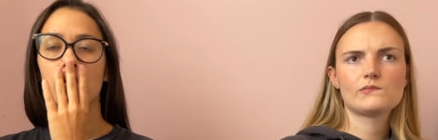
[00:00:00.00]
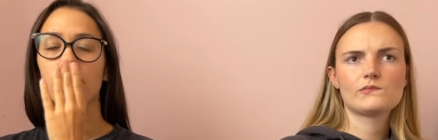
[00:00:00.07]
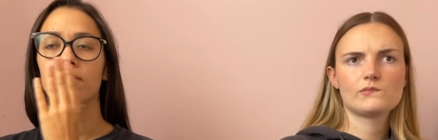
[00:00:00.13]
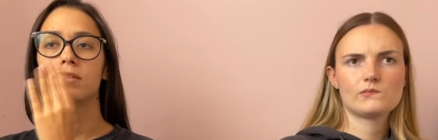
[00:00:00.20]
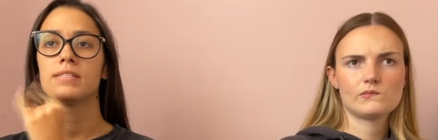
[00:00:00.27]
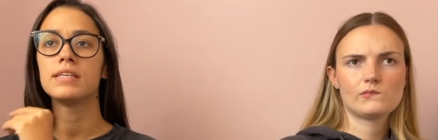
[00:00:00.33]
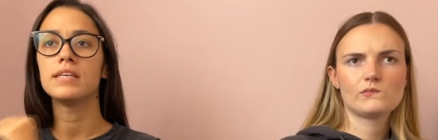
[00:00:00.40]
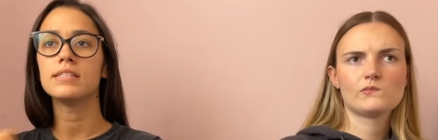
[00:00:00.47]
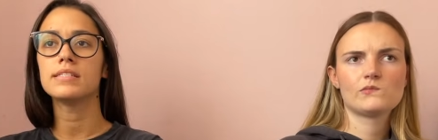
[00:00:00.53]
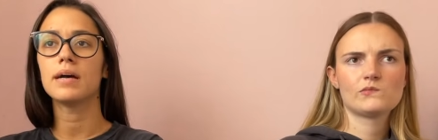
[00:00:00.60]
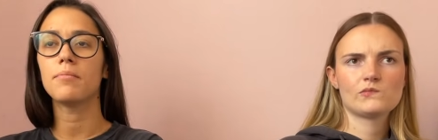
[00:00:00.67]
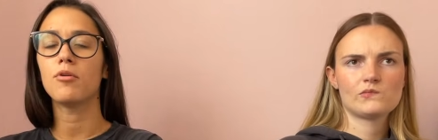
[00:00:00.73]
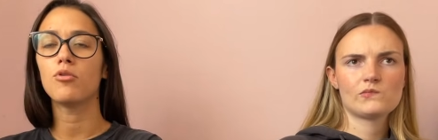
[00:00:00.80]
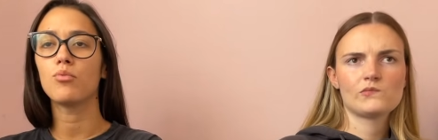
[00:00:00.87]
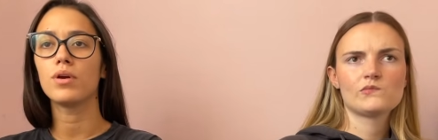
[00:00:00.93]
Speaker 1: Can we see
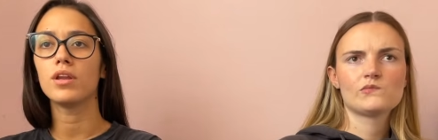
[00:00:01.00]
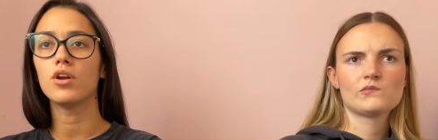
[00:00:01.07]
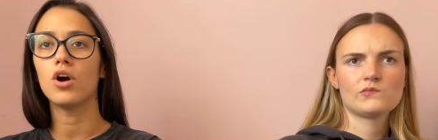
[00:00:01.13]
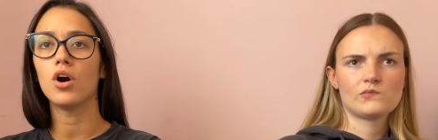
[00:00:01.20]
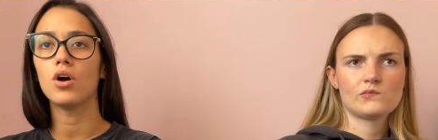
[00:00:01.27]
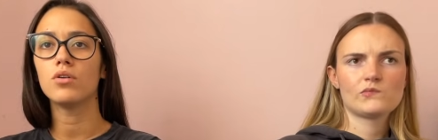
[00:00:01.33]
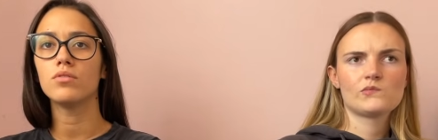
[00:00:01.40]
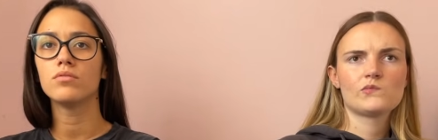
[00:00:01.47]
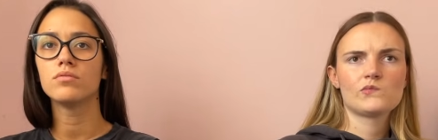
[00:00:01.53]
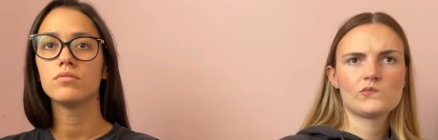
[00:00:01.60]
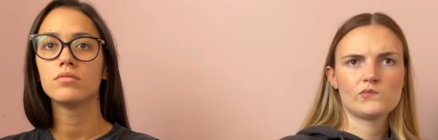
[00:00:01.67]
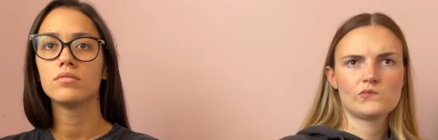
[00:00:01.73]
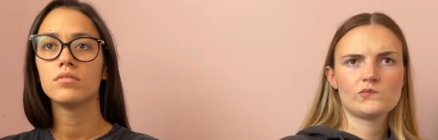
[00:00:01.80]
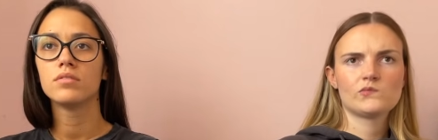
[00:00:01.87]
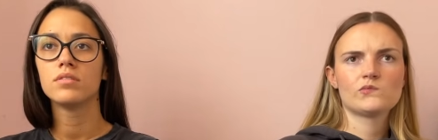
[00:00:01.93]
someone we know?
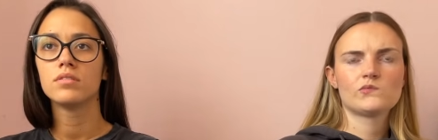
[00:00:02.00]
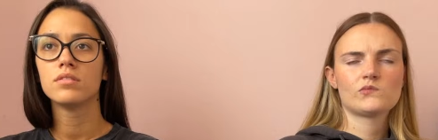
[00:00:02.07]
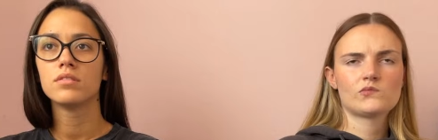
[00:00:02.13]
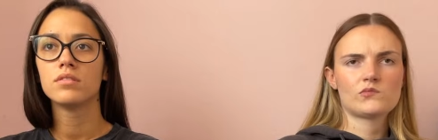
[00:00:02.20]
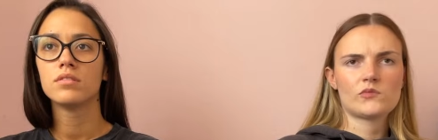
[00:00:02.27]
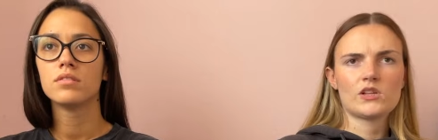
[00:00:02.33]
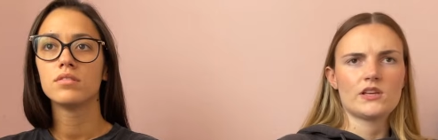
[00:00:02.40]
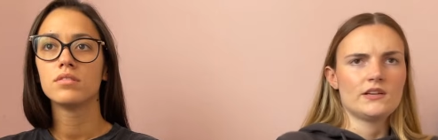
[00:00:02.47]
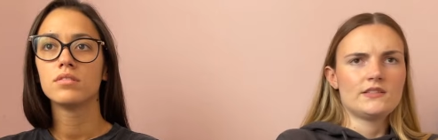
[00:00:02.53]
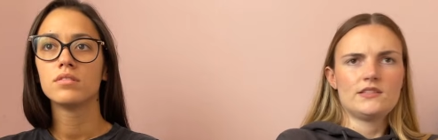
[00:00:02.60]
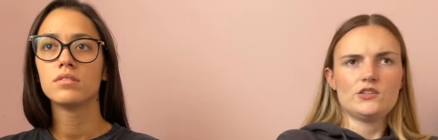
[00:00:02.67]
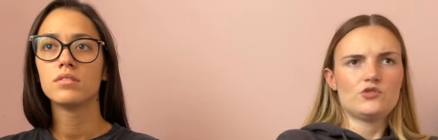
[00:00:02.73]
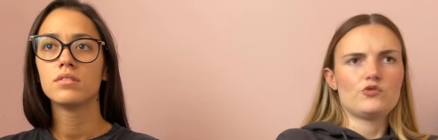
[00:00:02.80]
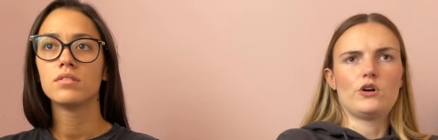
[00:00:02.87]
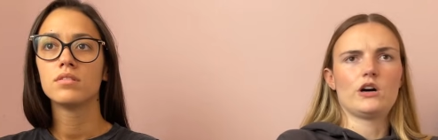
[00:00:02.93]
Speaker 2: Can I
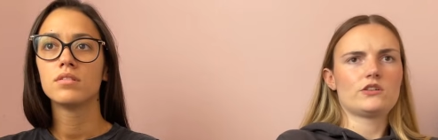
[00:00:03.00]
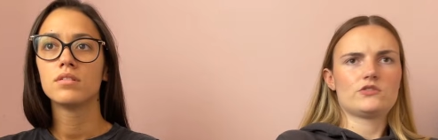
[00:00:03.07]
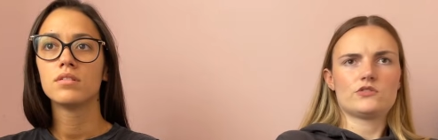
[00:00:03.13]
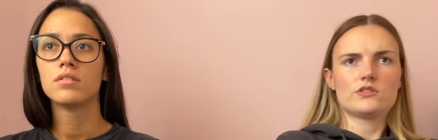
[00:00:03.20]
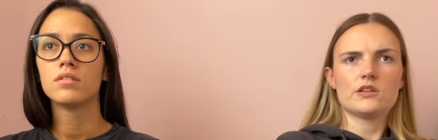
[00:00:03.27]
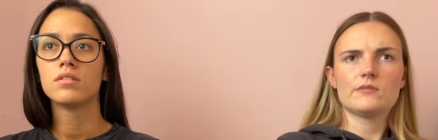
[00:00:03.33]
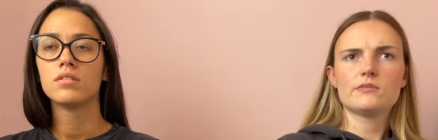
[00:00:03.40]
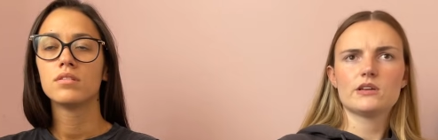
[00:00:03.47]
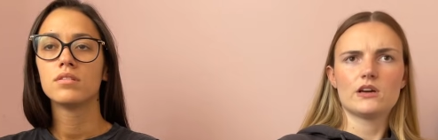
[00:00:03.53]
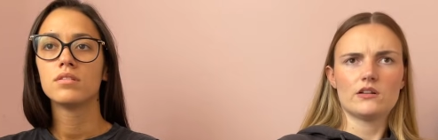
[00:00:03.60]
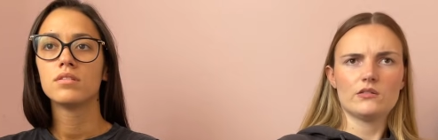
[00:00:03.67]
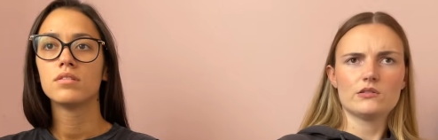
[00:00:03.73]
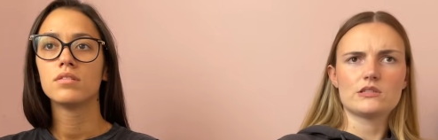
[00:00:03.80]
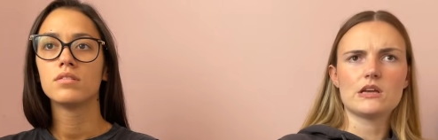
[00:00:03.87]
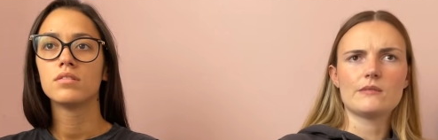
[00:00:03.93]
see drugs or something? I
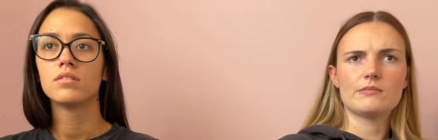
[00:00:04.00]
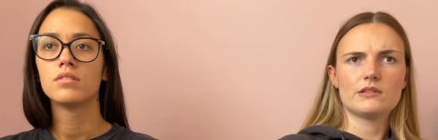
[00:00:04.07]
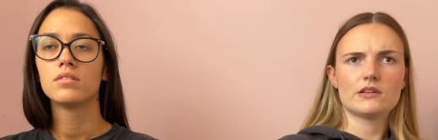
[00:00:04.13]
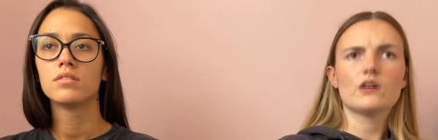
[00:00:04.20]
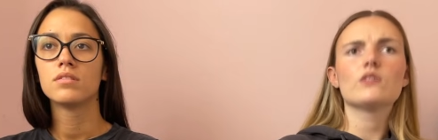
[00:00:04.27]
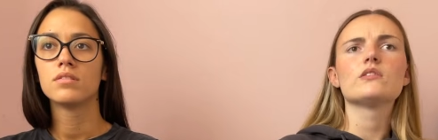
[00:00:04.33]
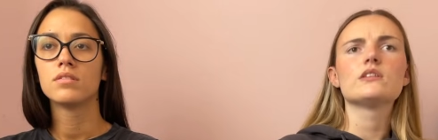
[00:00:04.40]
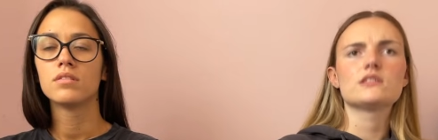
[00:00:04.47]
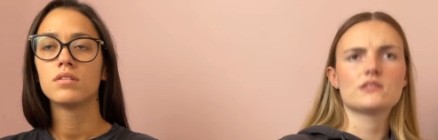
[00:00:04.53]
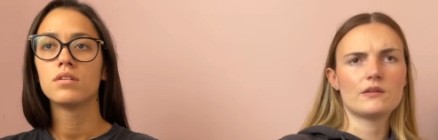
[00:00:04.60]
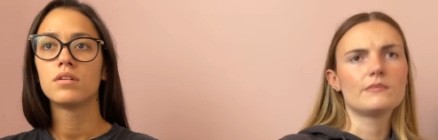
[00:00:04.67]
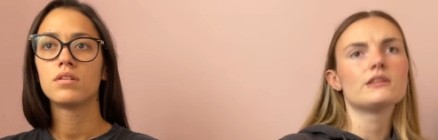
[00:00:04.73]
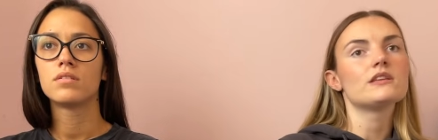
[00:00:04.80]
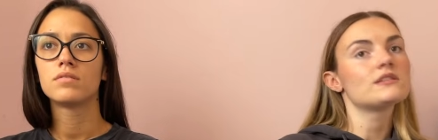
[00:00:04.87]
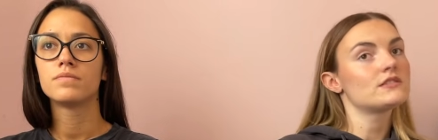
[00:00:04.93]
don't know what's happening. Oh, this,
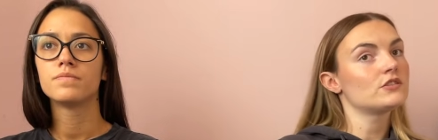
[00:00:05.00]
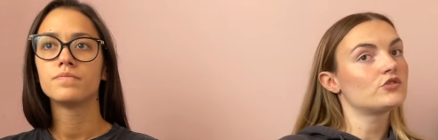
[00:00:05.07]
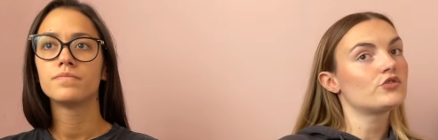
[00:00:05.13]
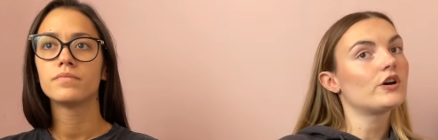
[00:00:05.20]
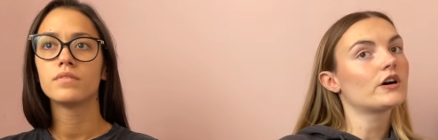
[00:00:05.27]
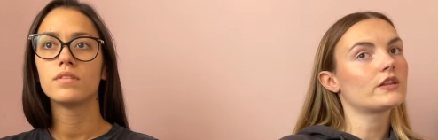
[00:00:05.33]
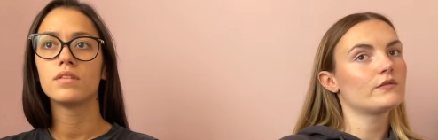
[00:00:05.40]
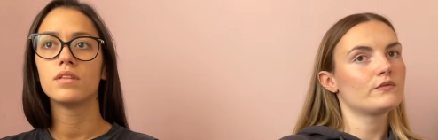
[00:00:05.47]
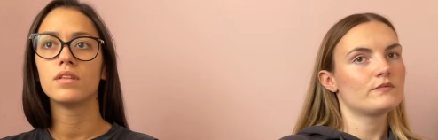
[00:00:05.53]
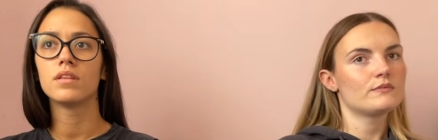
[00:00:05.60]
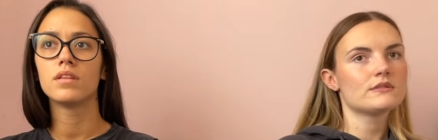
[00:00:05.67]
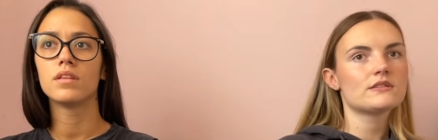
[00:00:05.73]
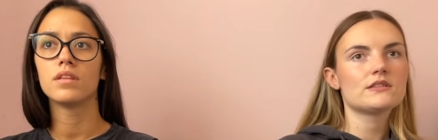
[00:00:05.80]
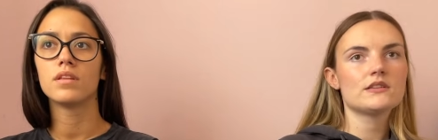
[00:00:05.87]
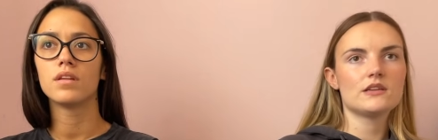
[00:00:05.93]
I mean, this is the truck that we've
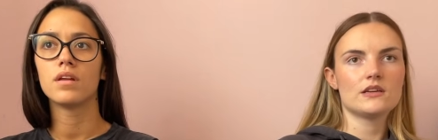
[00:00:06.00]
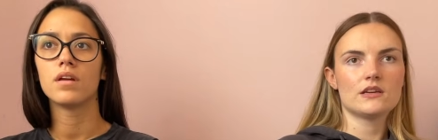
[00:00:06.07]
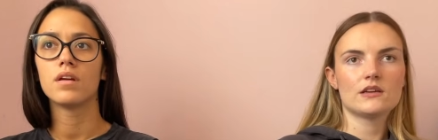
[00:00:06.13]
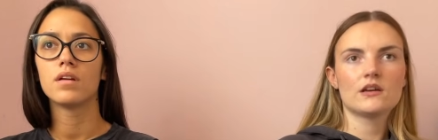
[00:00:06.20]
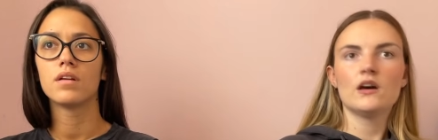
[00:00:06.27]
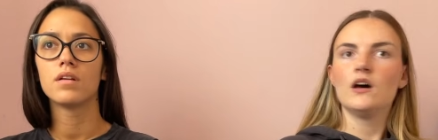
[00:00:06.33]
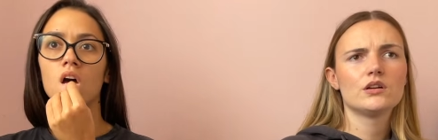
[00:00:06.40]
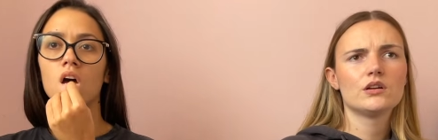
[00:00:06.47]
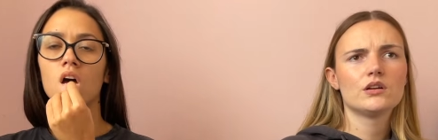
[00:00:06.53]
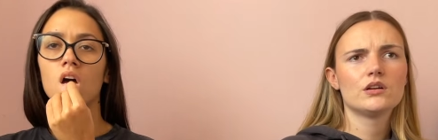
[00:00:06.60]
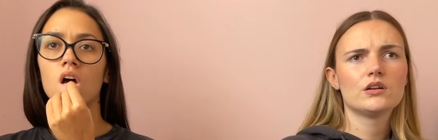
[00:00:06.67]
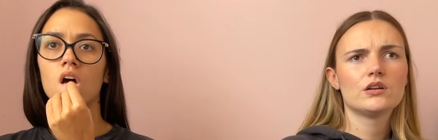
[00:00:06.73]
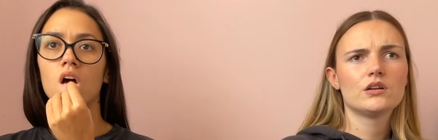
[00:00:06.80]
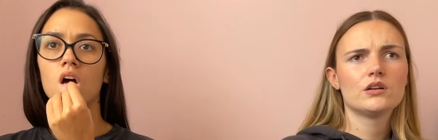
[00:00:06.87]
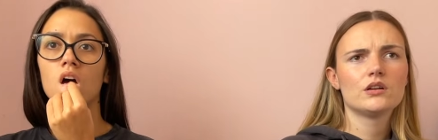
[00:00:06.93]
been seeing.
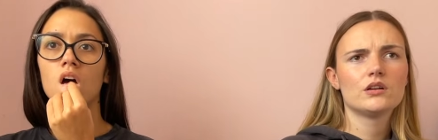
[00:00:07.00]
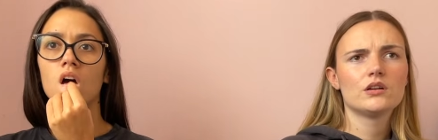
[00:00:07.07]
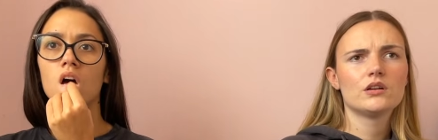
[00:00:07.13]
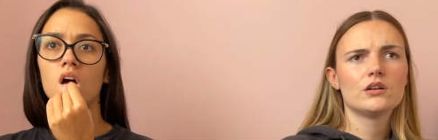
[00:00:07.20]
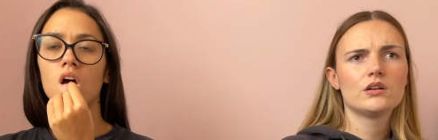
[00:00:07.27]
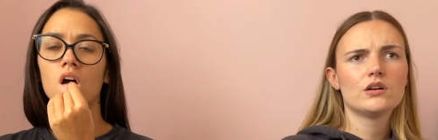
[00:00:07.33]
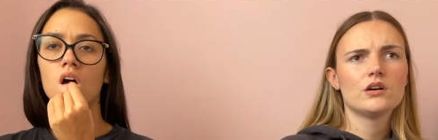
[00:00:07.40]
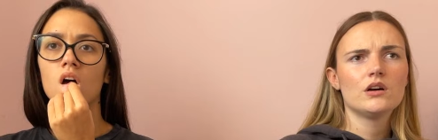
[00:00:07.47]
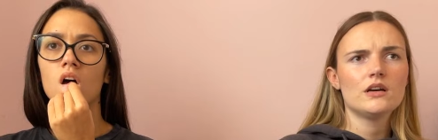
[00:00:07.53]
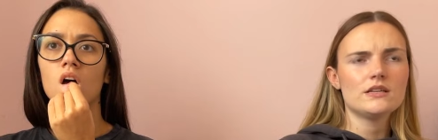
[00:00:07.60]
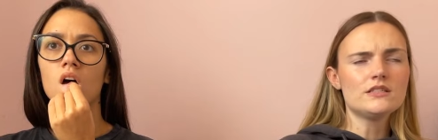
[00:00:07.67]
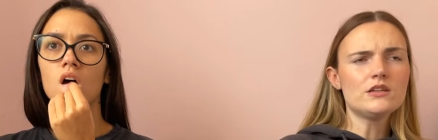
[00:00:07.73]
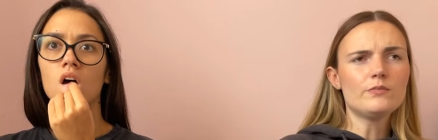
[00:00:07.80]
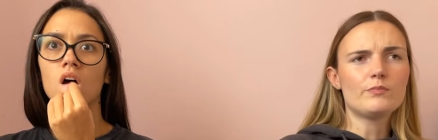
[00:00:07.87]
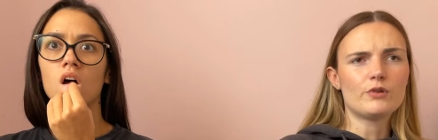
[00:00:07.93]

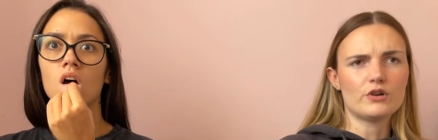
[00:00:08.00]
Is it a